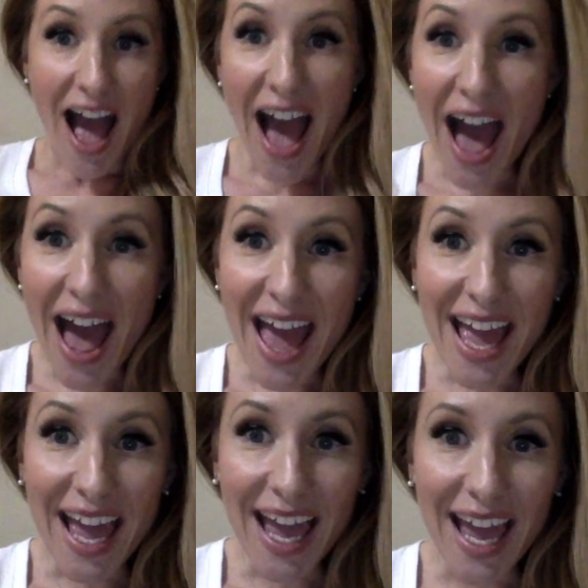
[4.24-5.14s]

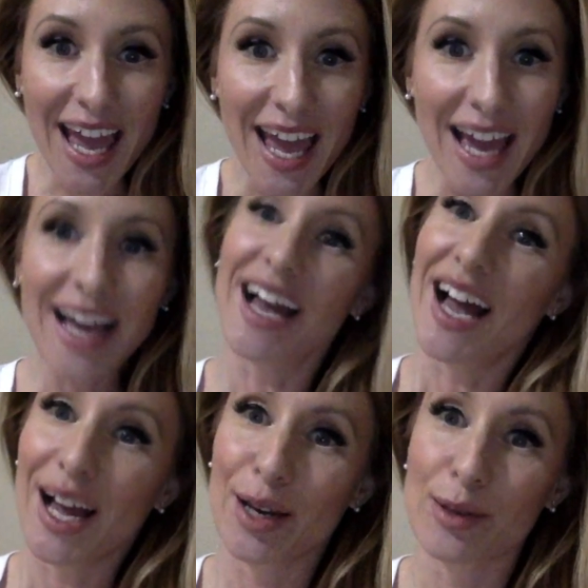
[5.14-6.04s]
Hi!
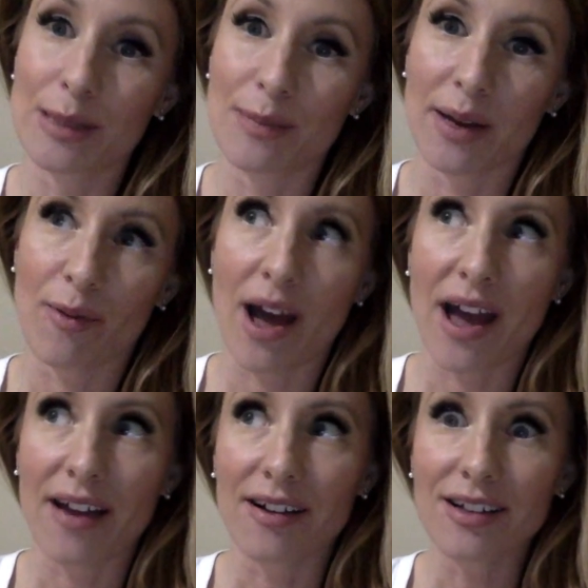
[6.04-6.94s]
I know it's been a
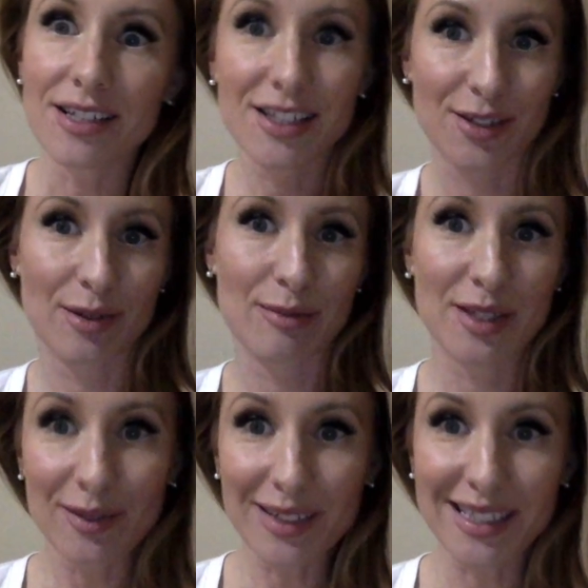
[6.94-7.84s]
while, so I'm
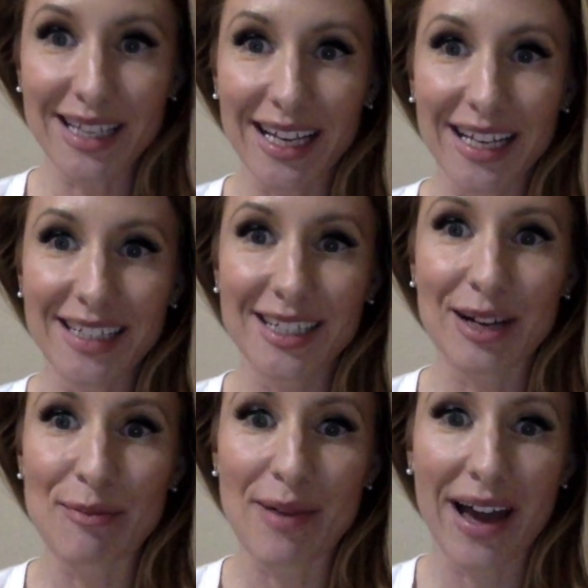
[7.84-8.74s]
so excited to
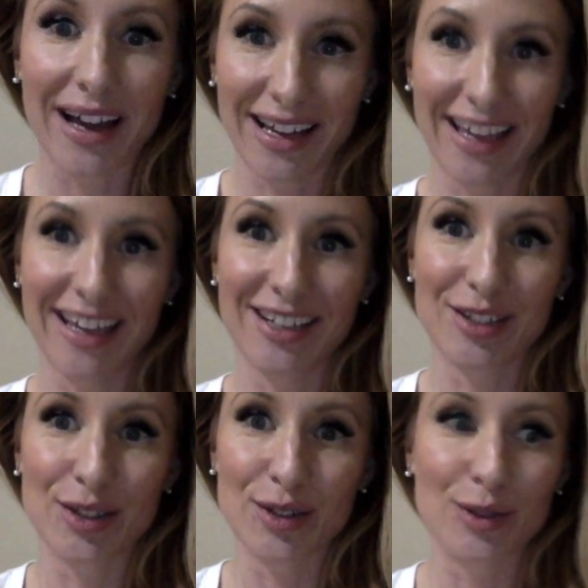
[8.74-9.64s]
come back and
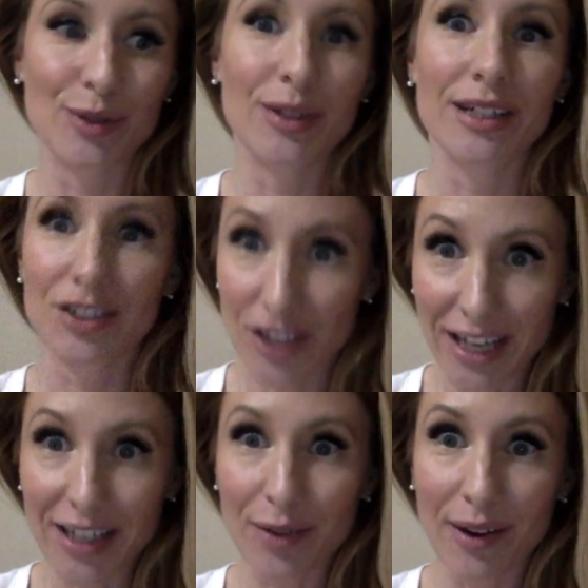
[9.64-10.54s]
do
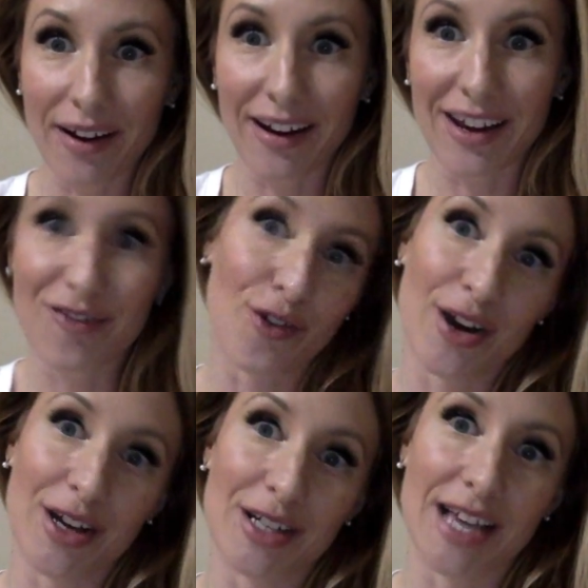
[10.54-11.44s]
January for
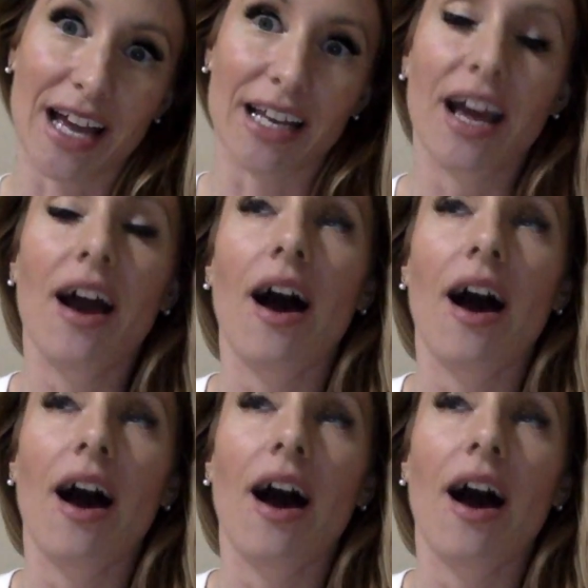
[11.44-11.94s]
your sign.